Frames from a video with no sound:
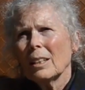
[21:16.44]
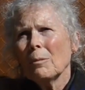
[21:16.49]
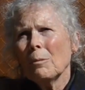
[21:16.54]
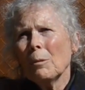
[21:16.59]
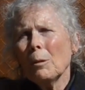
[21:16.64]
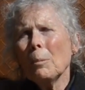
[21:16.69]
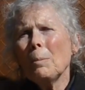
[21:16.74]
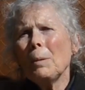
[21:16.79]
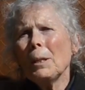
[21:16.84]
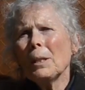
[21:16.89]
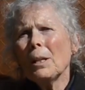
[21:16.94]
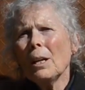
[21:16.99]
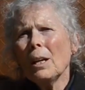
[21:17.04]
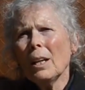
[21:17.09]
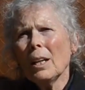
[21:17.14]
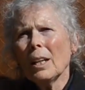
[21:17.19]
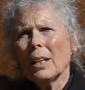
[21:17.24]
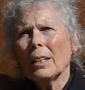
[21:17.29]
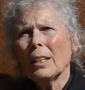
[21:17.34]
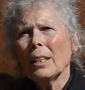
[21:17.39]
We'll be
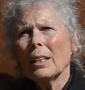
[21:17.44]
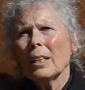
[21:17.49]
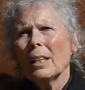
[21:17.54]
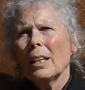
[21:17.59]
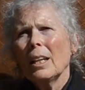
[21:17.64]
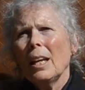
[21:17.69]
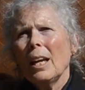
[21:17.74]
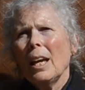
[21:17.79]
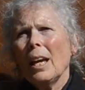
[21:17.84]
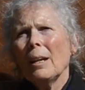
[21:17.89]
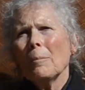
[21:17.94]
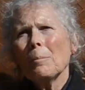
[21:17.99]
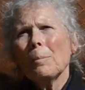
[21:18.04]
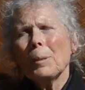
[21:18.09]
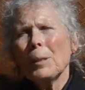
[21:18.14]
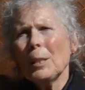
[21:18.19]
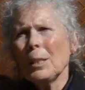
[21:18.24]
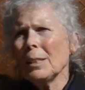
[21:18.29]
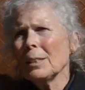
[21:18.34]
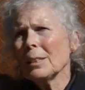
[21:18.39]
gone.
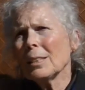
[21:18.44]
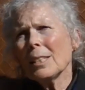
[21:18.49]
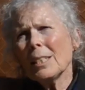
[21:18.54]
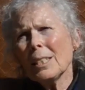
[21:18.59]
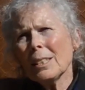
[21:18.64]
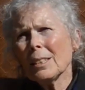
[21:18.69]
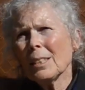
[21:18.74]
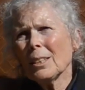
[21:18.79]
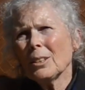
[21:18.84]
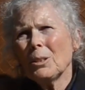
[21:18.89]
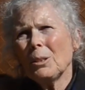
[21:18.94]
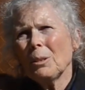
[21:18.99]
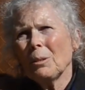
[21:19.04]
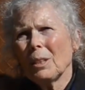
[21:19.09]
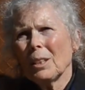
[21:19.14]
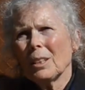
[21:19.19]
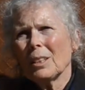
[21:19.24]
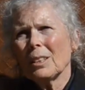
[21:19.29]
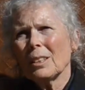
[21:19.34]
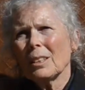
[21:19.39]
Please listen to
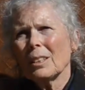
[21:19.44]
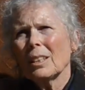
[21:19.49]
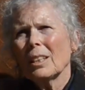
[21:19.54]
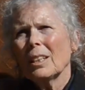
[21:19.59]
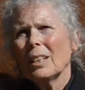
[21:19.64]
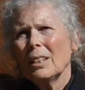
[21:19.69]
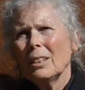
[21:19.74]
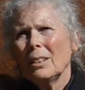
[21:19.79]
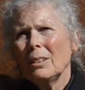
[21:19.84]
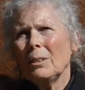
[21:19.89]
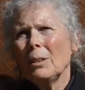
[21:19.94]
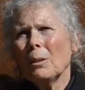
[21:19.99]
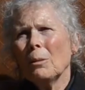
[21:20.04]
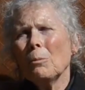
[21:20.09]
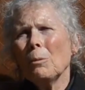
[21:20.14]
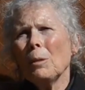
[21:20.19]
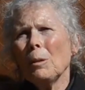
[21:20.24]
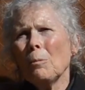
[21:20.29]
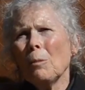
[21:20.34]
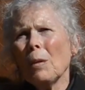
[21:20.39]
us. You know,
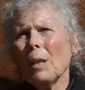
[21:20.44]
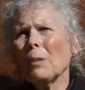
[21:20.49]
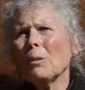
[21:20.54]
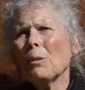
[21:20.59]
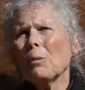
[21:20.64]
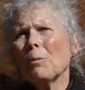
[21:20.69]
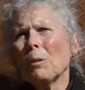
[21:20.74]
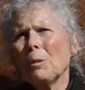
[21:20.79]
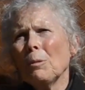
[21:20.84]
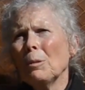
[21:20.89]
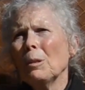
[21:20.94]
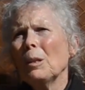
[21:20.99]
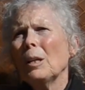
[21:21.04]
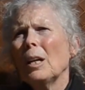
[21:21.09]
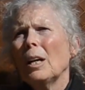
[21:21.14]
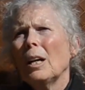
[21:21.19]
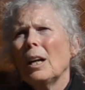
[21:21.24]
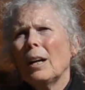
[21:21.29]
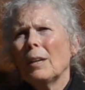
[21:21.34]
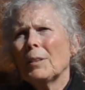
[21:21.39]
we went through
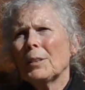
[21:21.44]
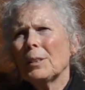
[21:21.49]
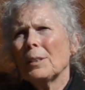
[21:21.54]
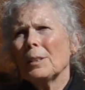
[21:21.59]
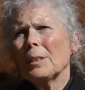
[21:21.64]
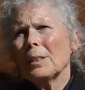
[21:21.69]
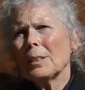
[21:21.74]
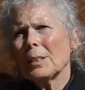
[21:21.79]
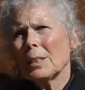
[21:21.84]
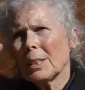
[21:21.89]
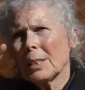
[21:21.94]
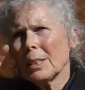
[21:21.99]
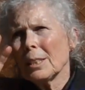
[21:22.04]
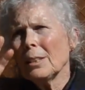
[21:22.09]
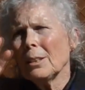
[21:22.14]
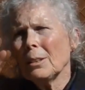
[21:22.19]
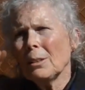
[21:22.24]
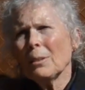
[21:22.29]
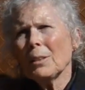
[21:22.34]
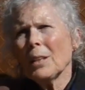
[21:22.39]

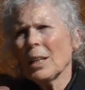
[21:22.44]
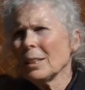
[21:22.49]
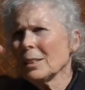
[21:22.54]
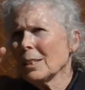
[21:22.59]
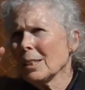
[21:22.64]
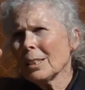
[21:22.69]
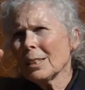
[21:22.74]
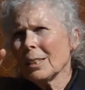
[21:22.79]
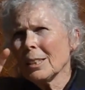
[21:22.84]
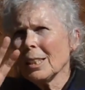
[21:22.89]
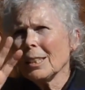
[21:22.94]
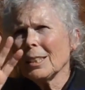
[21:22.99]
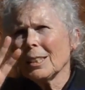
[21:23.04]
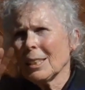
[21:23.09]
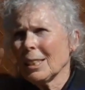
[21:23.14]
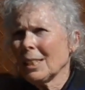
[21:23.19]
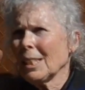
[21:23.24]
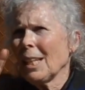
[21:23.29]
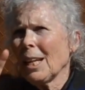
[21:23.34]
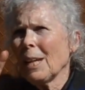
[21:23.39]

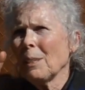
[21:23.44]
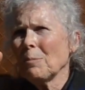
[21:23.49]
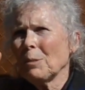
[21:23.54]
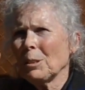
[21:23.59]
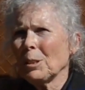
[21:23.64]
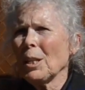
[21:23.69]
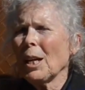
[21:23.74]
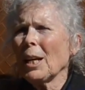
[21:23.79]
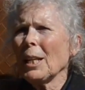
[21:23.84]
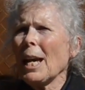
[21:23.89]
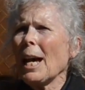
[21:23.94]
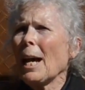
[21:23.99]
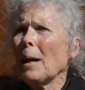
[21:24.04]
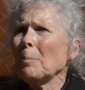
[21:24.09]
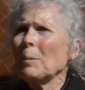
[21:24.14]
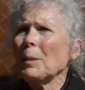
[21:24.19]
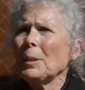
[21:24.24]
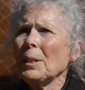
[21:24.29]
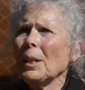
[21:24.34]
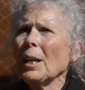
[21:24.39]
1968 was not a
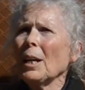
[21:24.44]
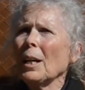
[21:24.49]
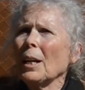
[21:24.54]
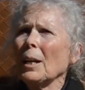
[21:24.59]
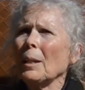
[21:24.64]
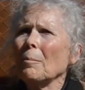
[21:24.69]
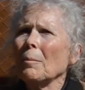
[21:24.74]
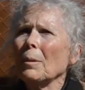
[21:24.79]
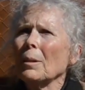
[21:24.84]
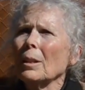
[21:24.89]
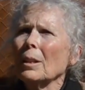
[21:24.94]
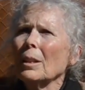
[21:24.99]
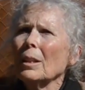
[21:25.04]
happy time.